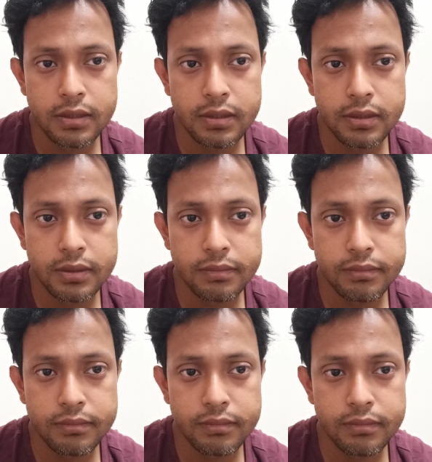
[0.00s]
Yeah,
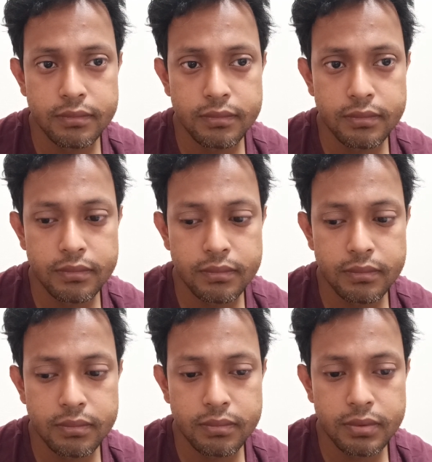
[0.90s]

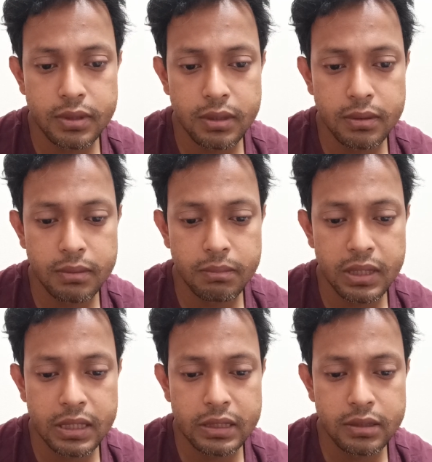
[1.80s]
but the
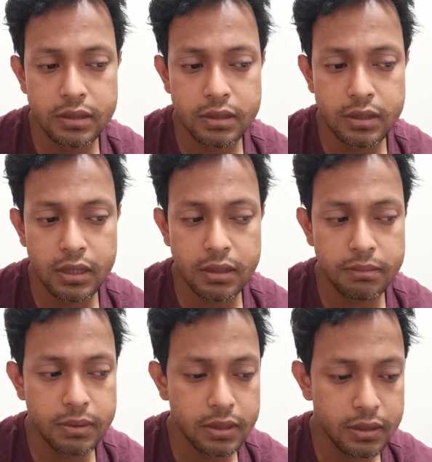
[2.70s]
mind
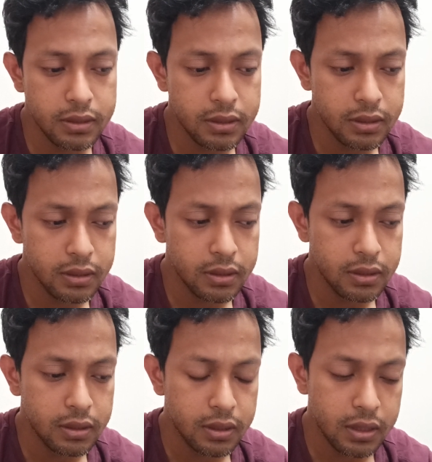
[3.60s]
can be.
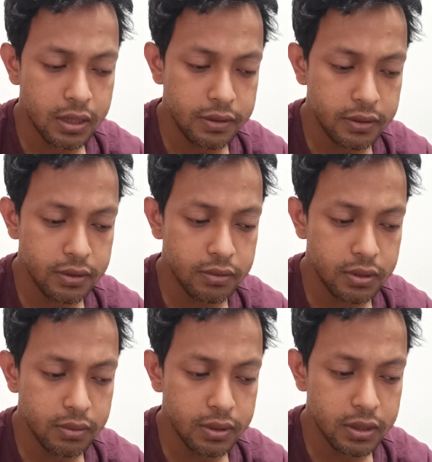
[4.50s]
I think the
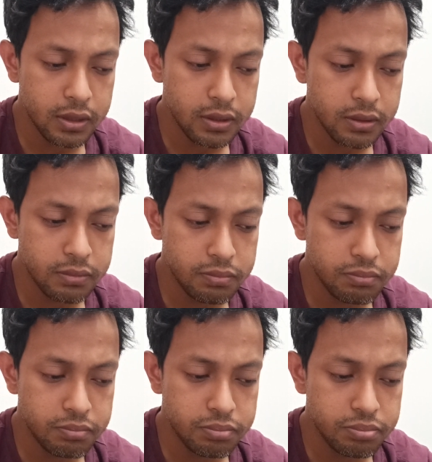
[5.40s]
only way
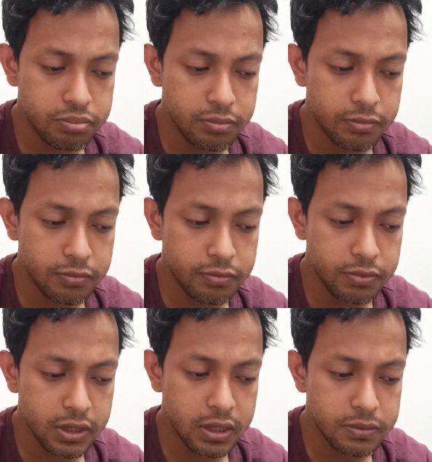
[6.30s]

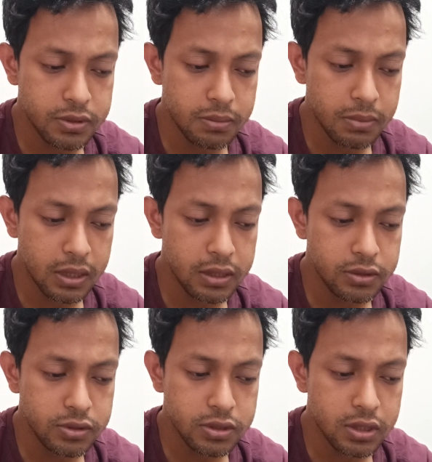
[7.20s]
when it comes to the
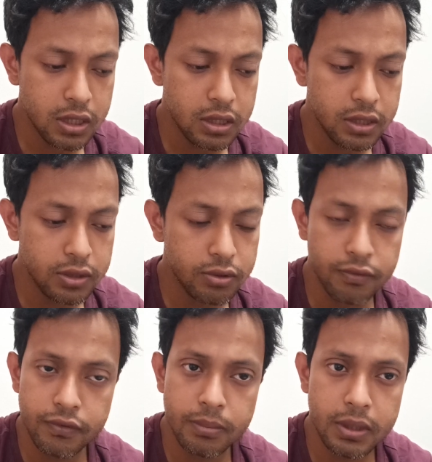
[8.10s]
mind, you just gotta let go
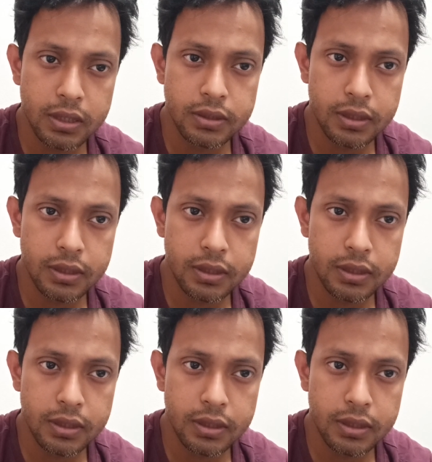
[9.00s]
of your mind.